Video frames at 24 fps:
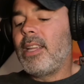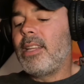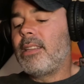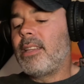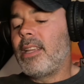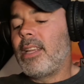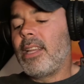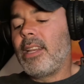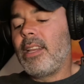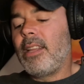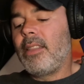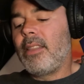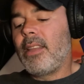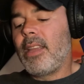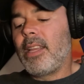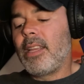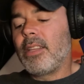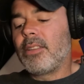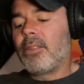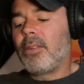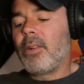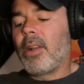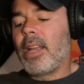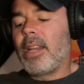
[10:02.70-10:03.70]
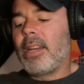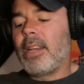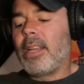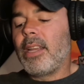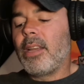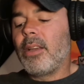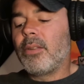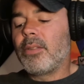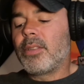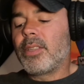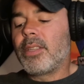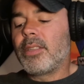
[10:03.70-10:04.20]
to anything as
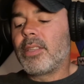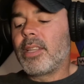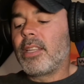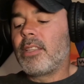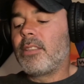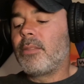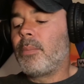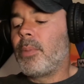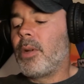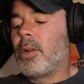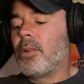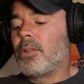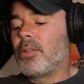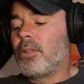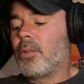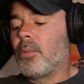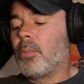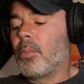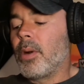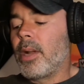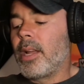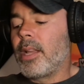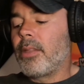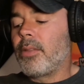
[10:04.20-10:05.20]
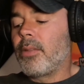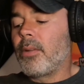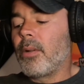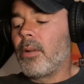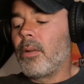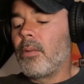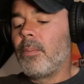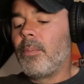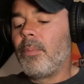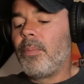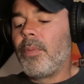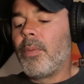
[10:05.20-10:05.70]
grandiose as a spiritual breakthrough,
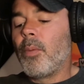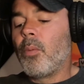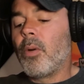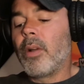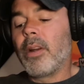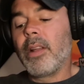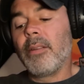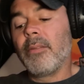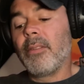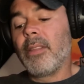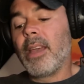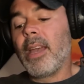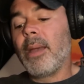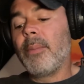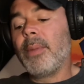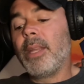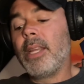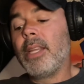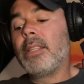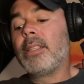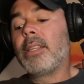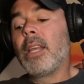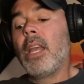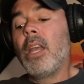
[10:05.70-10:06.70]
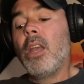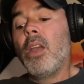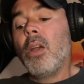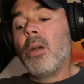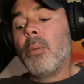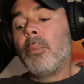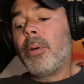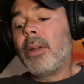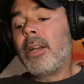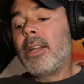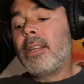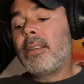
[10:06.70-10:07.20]
whatever that means,
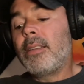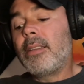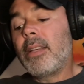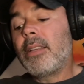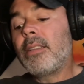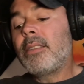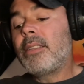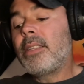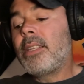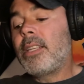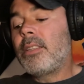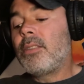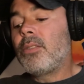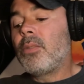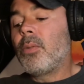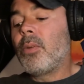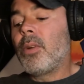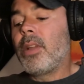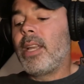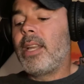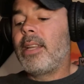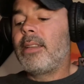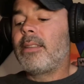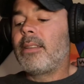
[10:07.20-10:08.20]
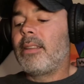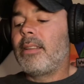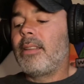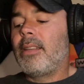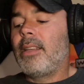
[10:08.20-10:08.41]
but it does disorient.